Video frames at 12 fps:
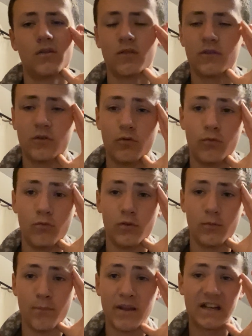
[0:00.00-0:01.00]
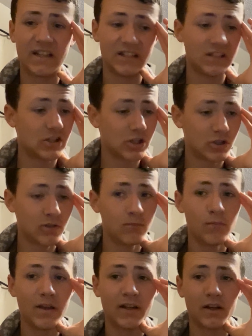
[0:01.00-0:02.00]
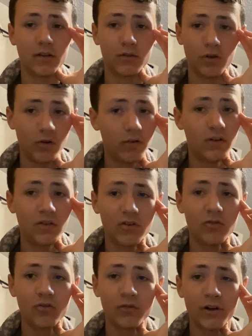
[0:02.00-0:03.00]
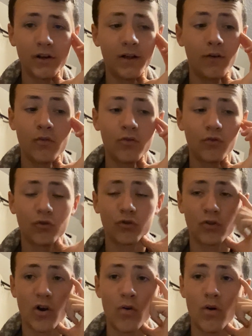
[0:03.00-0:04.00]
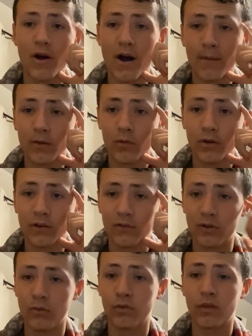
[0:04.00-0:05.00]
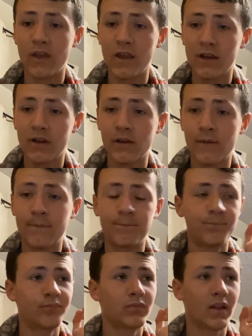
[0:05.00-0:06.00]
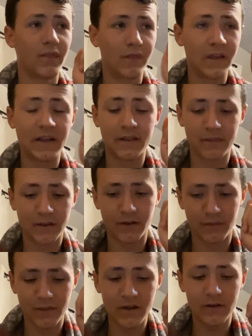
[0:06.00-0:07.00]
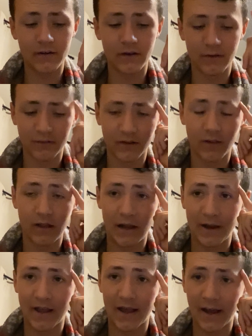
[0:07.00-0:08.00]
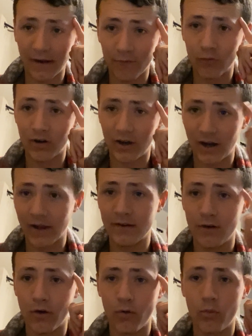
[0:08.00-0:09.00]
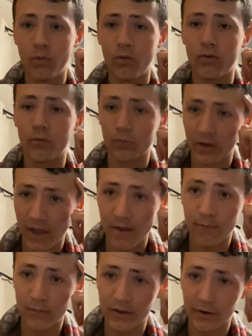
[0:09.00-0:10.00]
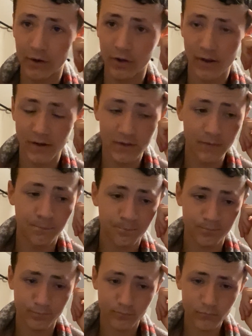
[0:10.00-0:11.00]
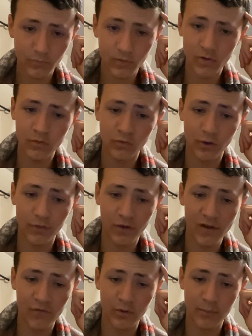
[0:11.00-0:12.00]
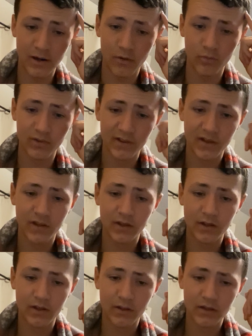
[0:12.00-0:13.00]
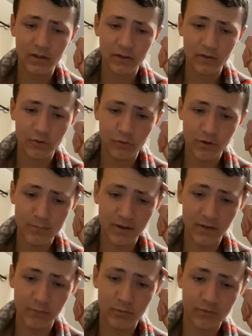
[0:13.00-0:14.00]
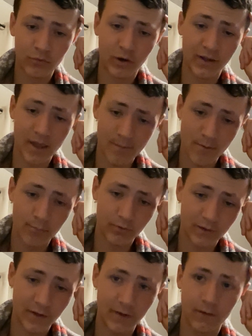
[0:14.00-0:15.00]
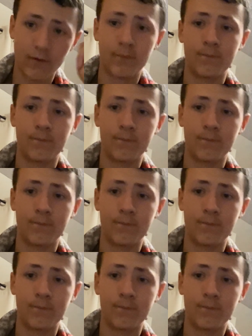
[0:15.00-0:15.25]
to make a good decision right now. So I'm going to think and think and think and think until I have what I know can be a good idea. So I thought for about 20 minutes before I came up with an idea.